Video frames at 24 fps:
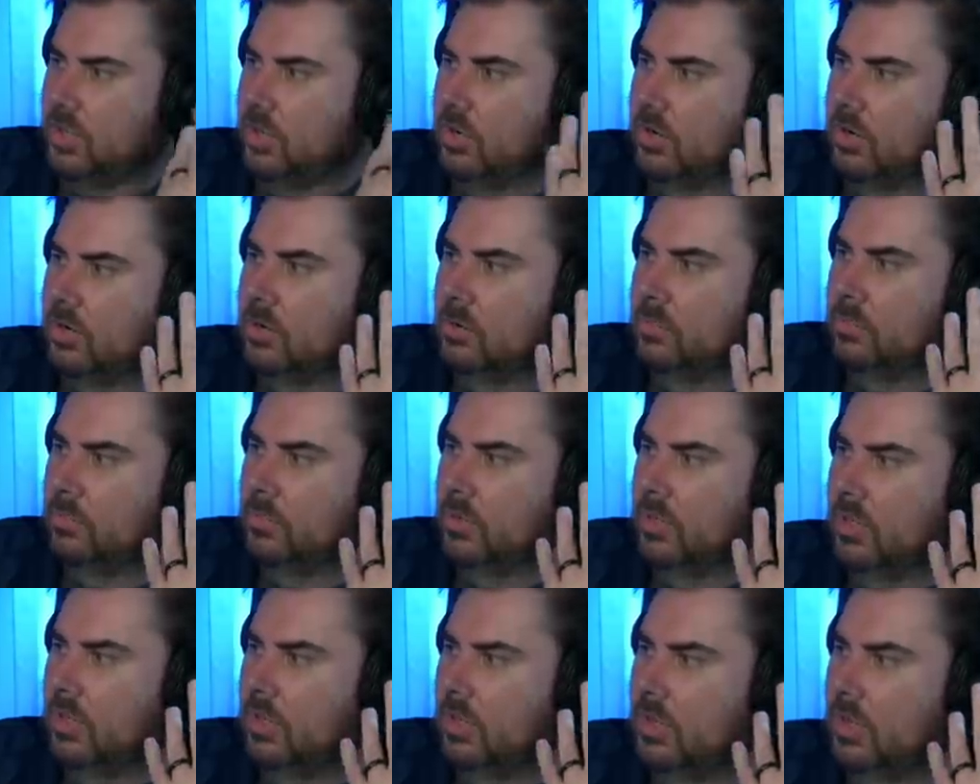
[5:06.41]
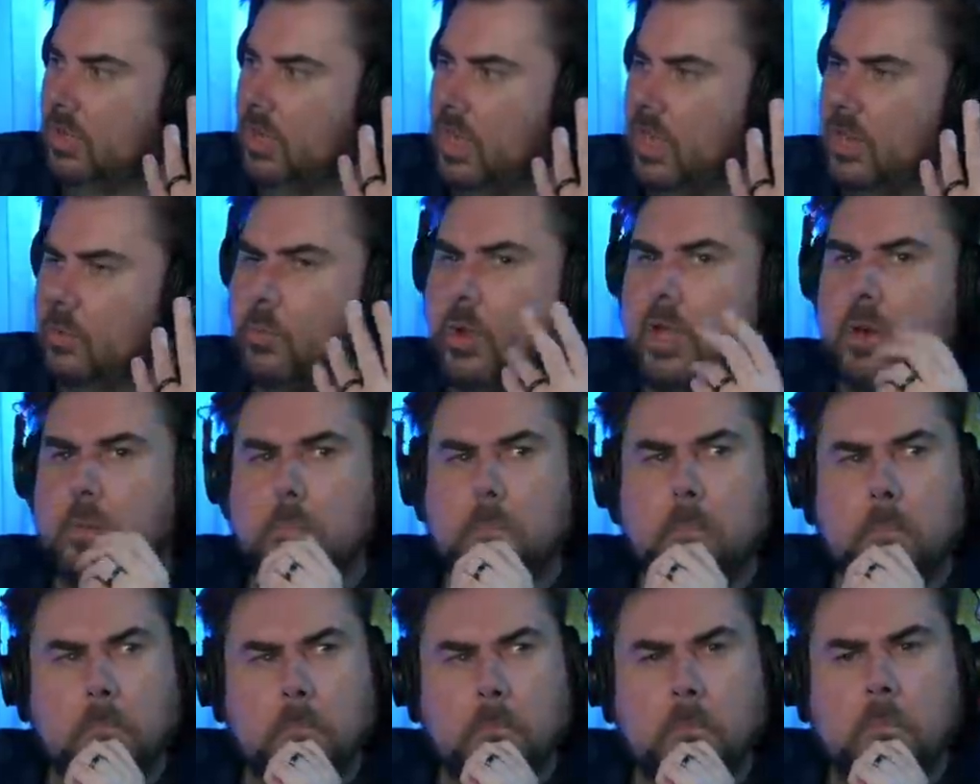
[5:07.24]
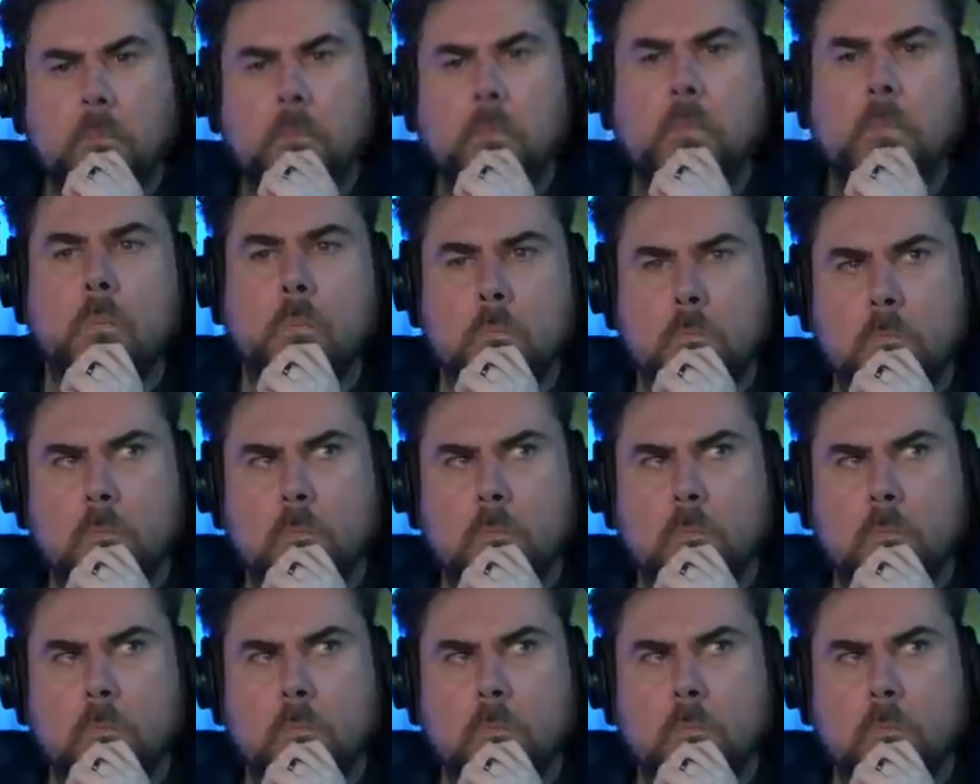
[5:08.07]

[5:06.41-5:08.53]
term and went, Did not